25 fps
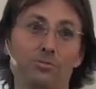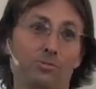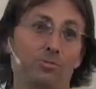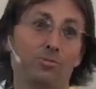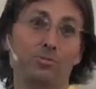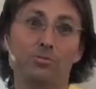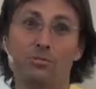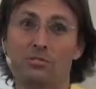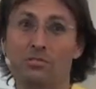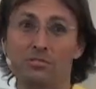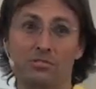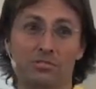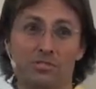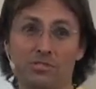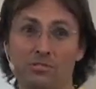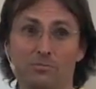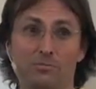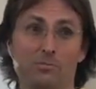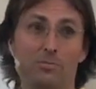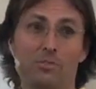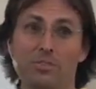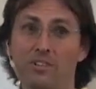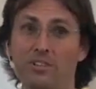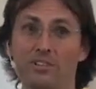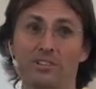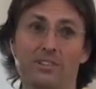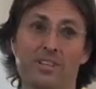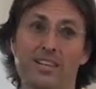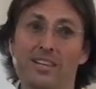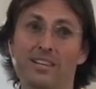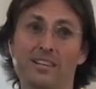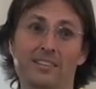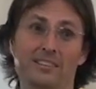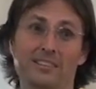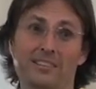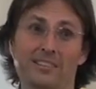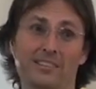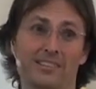drawn to walking
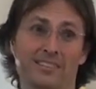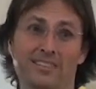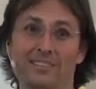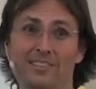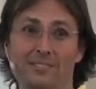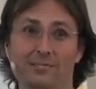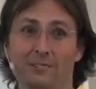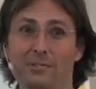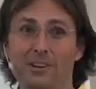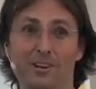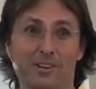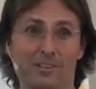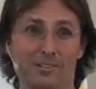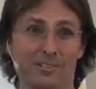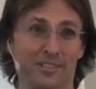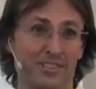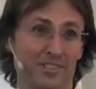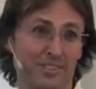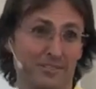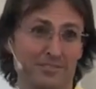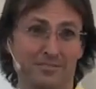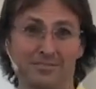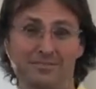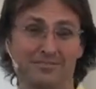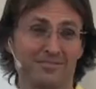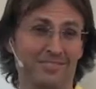down the road that